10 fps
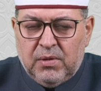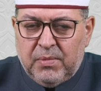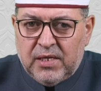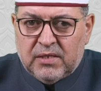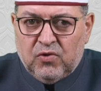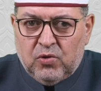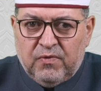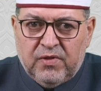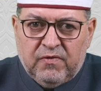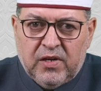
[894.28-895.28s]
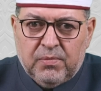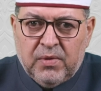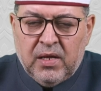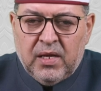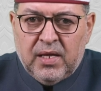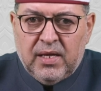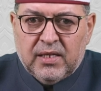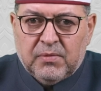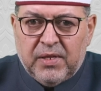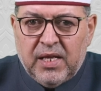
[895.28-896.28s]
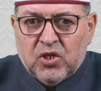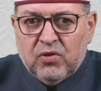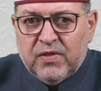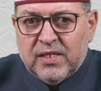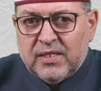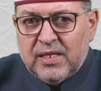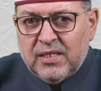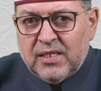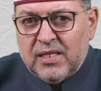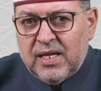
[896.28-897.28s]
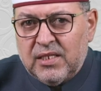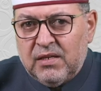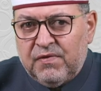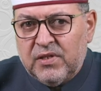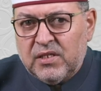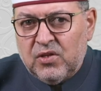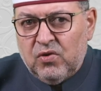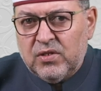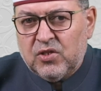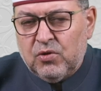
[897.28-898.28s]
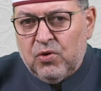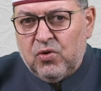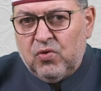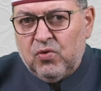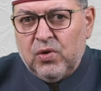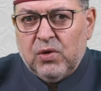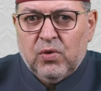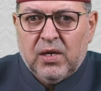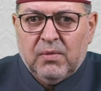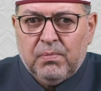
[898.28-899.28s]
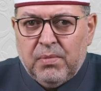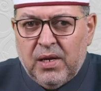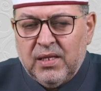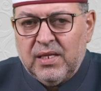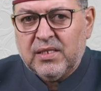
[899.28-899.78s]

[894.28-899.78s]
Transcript: base form of the verb. Explanation of this sentence, that if it snows tomorrow, we will build a